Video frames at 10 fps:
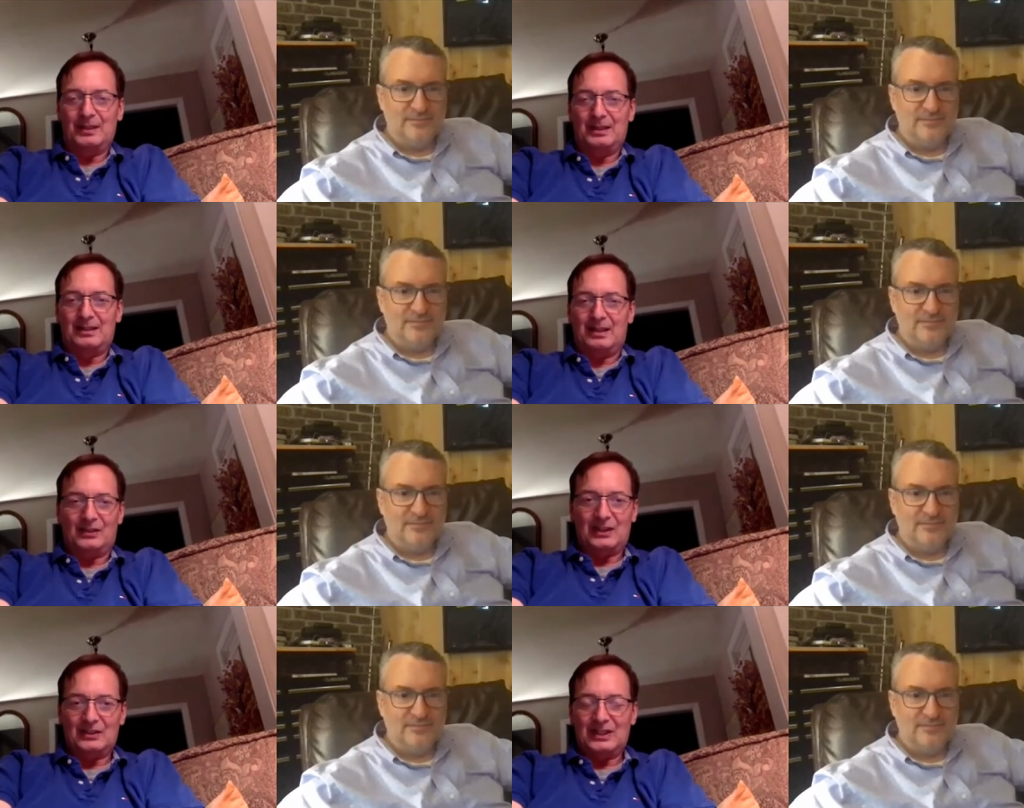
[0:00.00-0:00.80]
Speaker 1: a
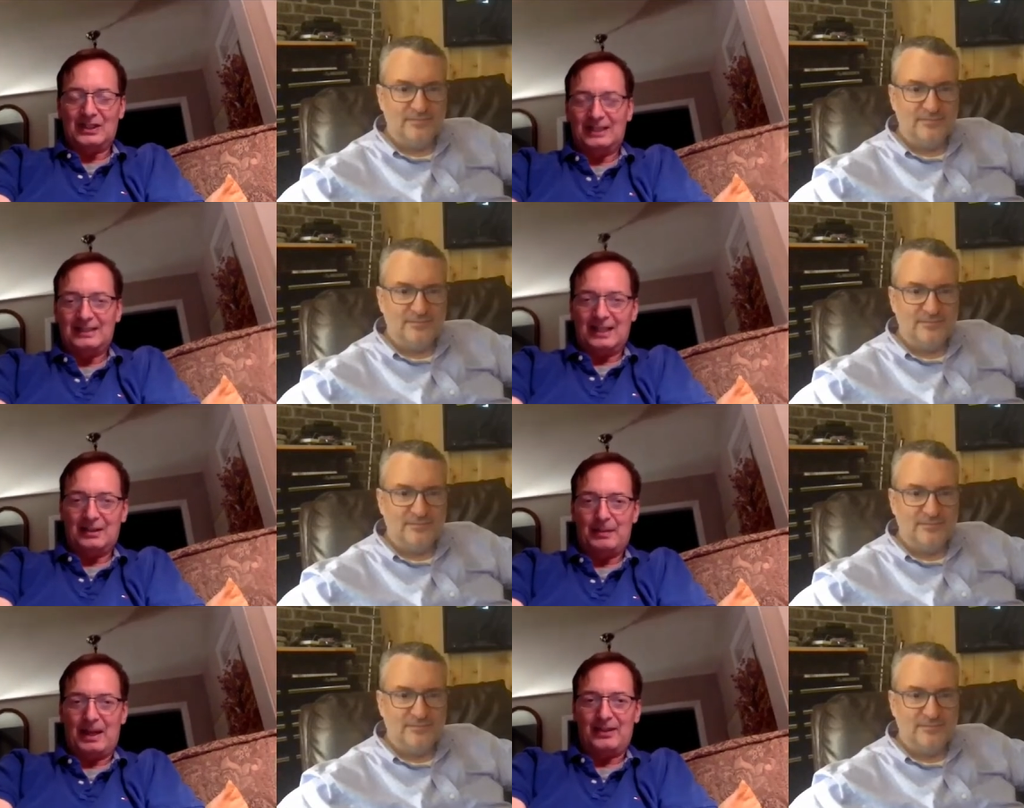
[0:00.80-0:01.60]
little tiny town,
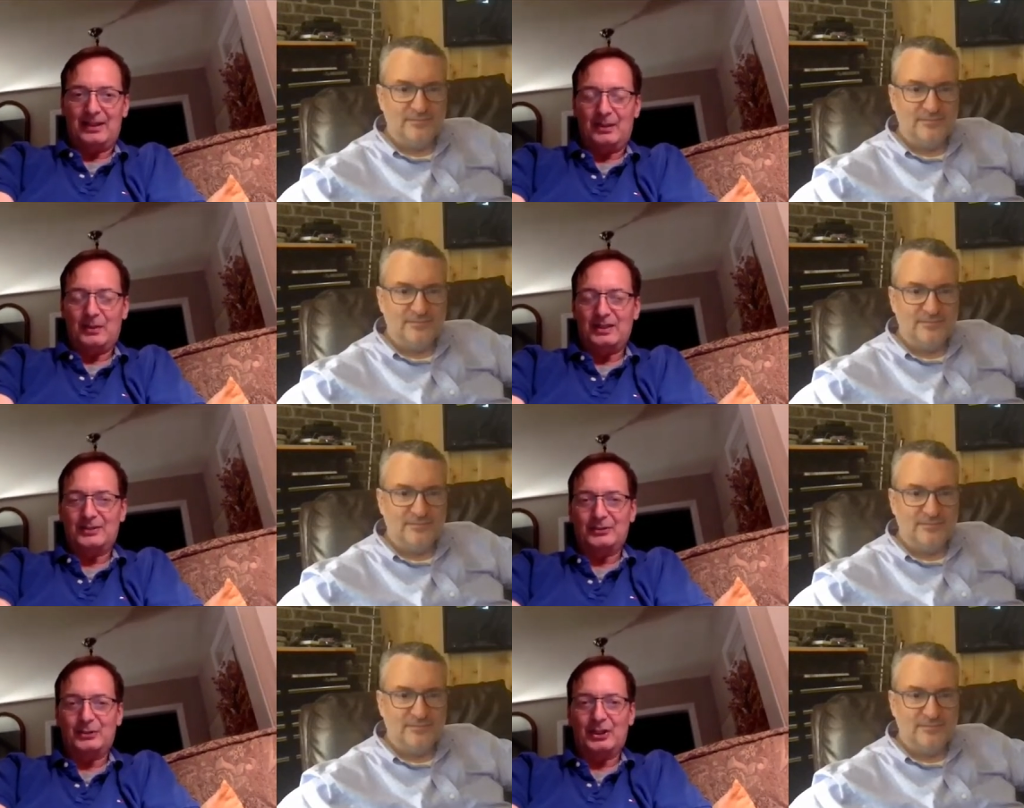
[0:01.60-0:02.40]
Bethany, West
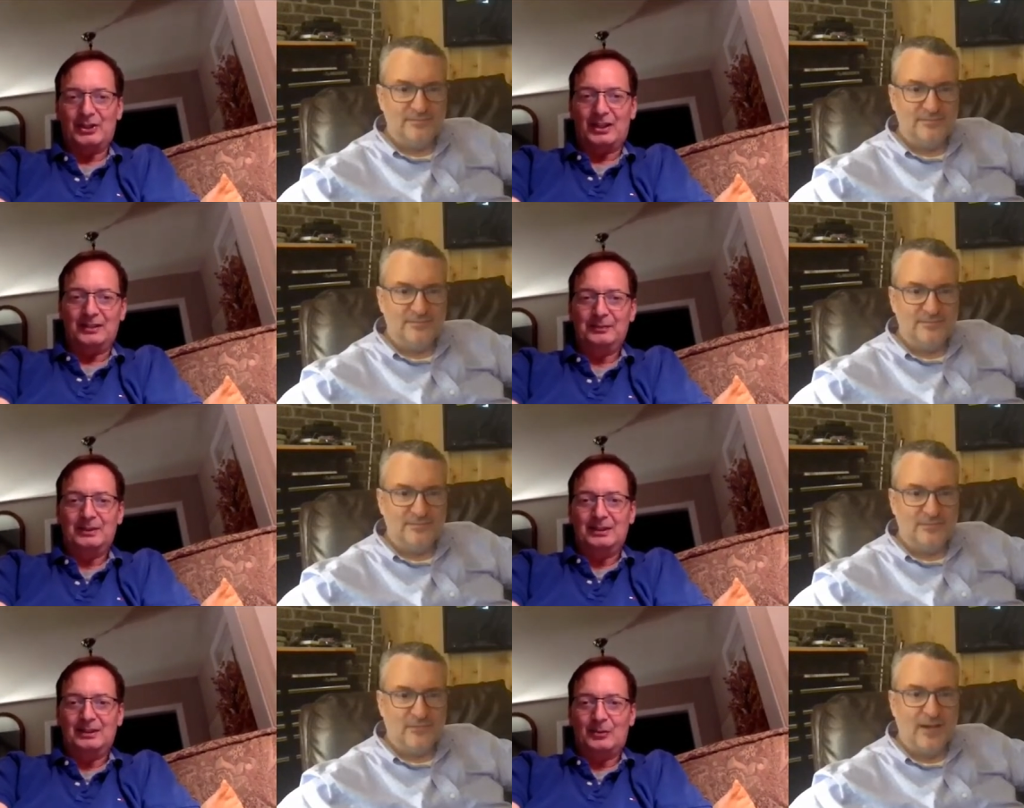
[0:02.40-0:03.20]
Virginia.
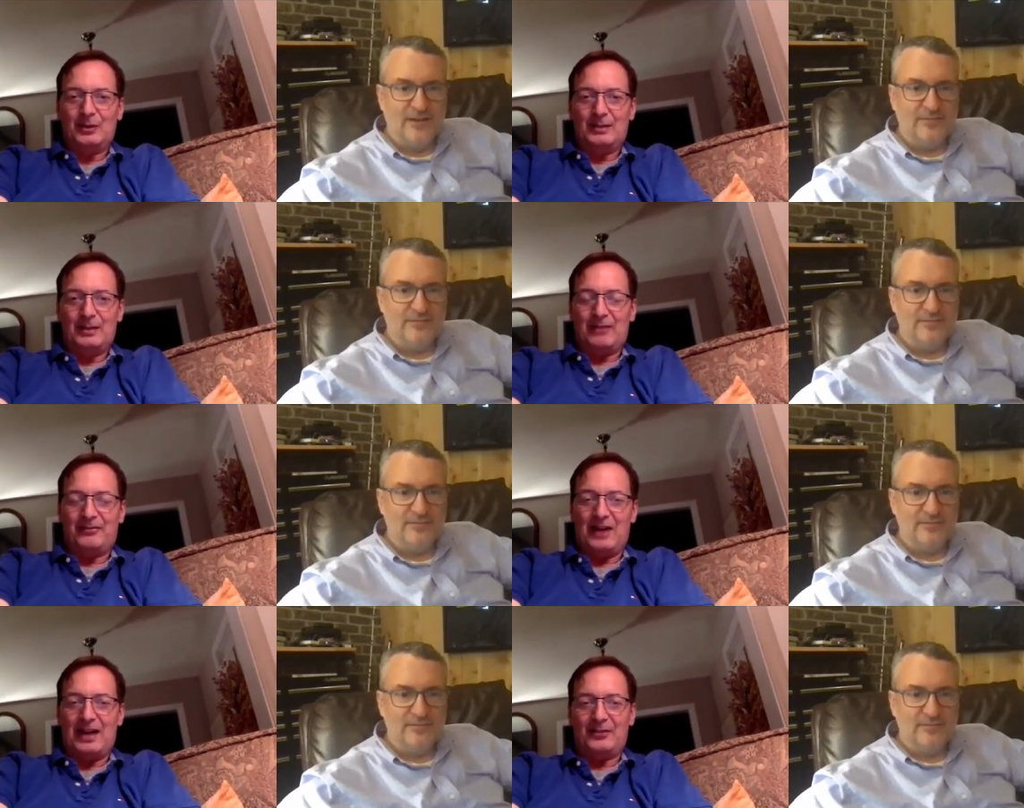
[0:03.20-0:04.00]
Right. About
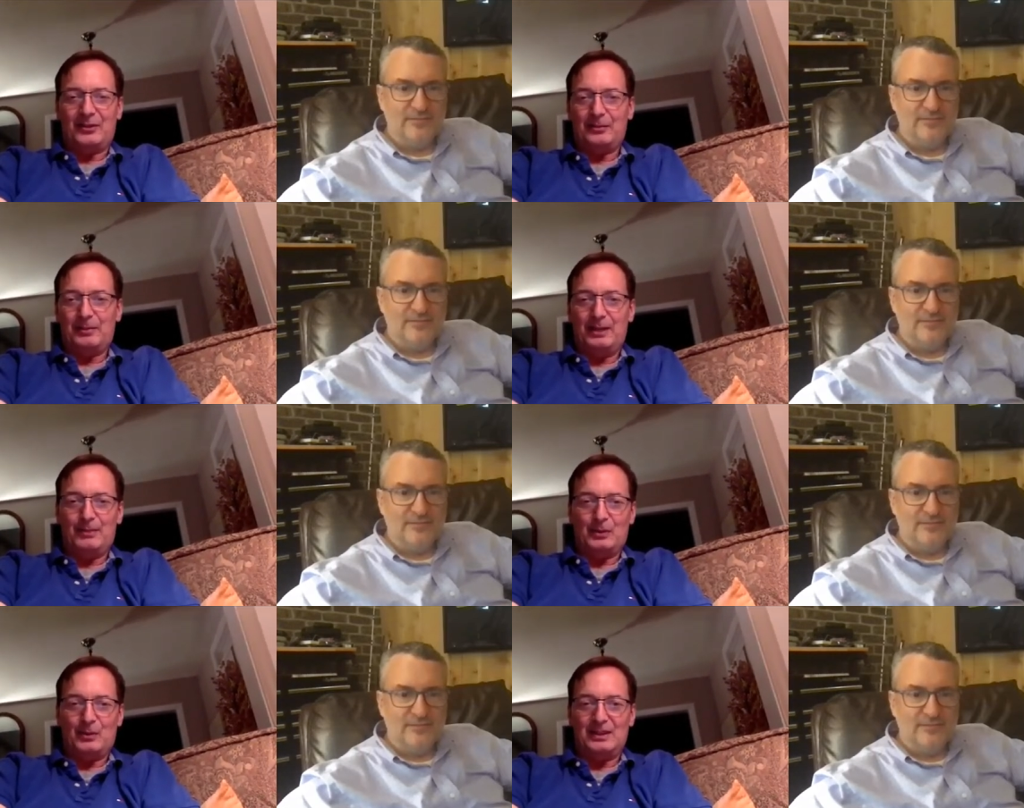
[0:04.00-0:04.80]
500
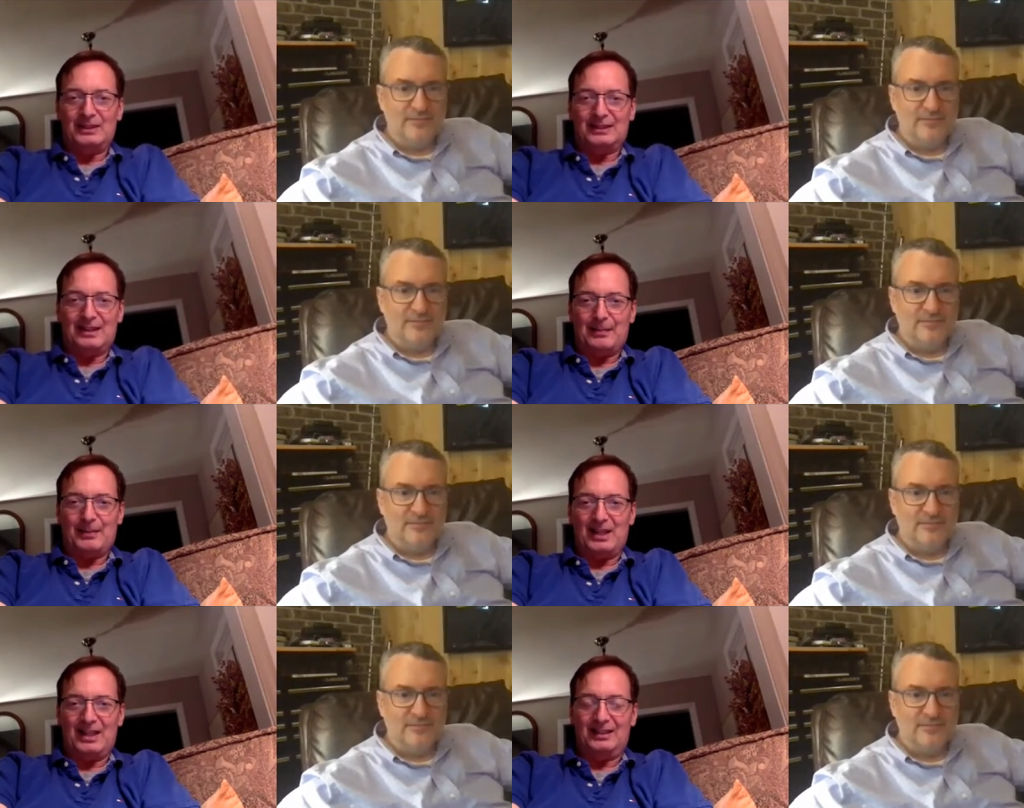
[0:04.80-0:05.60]
people, one
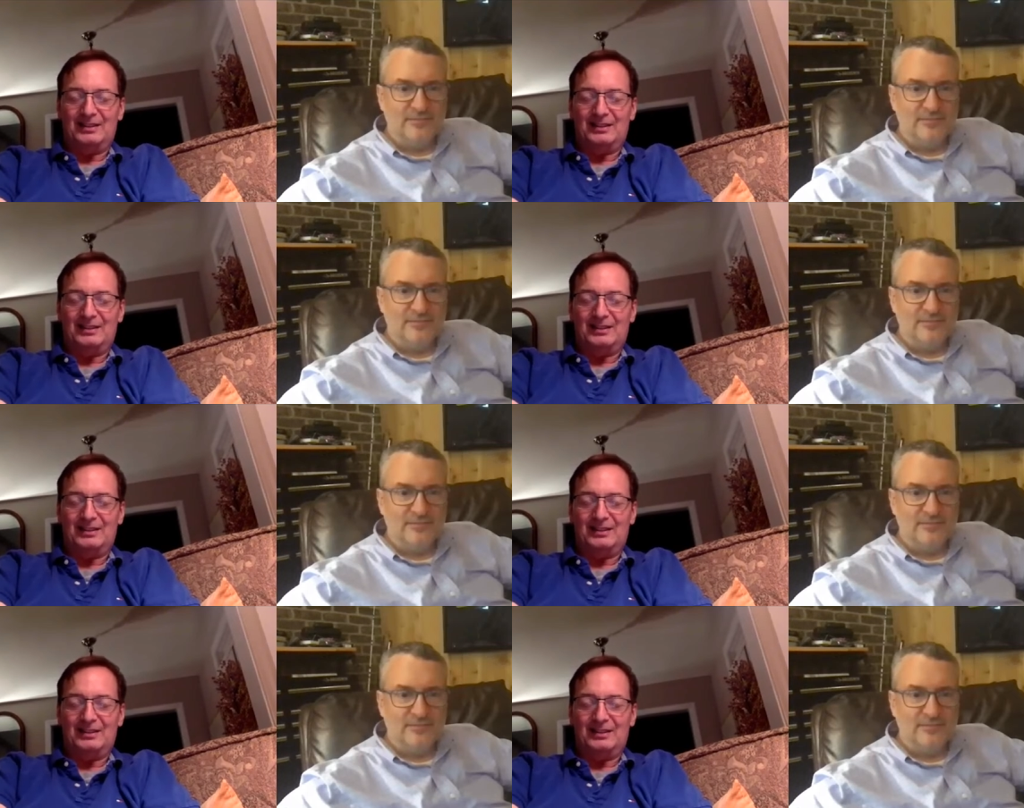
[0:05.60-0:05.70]
stoplight.